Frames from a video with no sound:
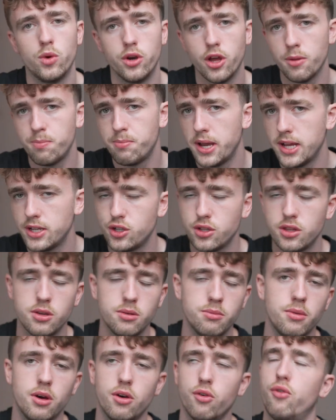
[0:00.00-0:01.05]
We're not pitching
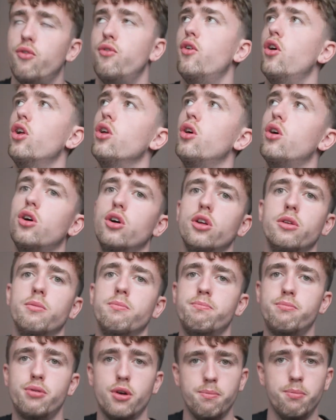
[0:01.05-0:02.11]
them a full-on
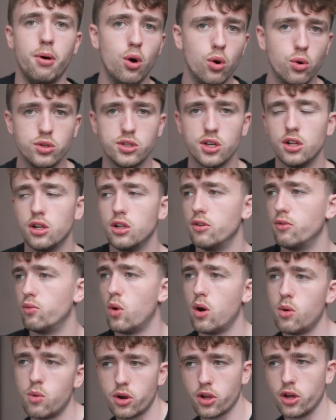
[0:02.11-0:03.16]
proposal of
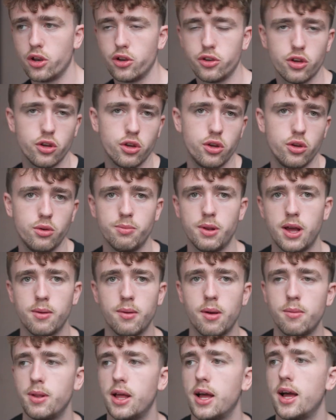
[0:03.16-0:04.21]
what we're gonna do, blah,
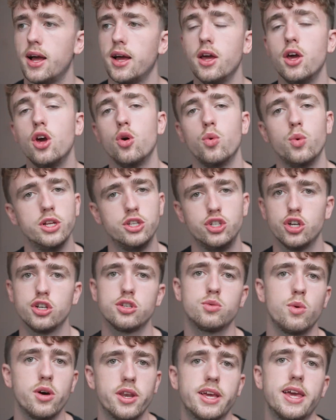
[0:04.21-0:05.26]
blah, blah. We
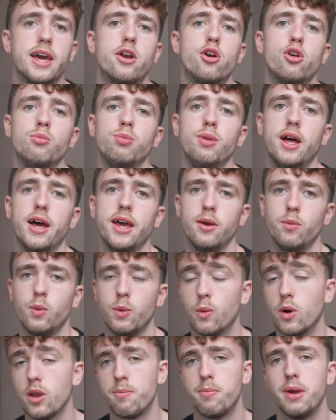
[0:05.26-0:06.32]
just wanna get a reply. We
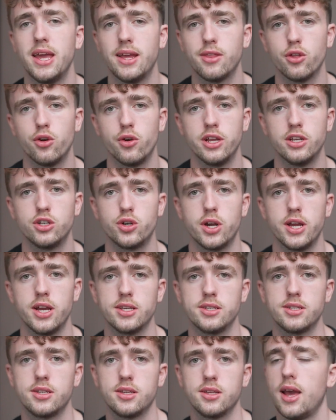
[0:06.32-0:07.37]
wanna pique their
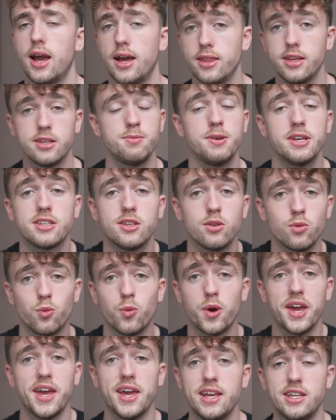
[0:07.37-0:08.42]
interest. And this makes it
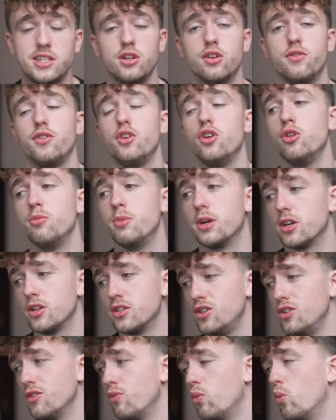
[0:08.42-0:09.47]
way easier for you
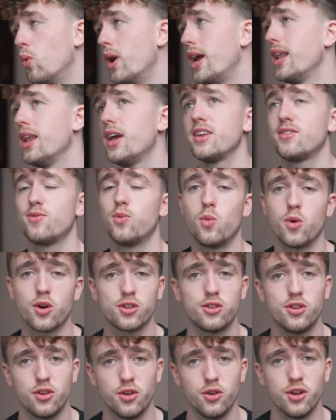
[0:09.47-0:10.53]
because you have way less
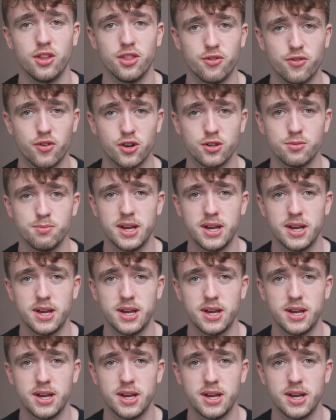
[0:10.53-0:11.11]
work to do in the first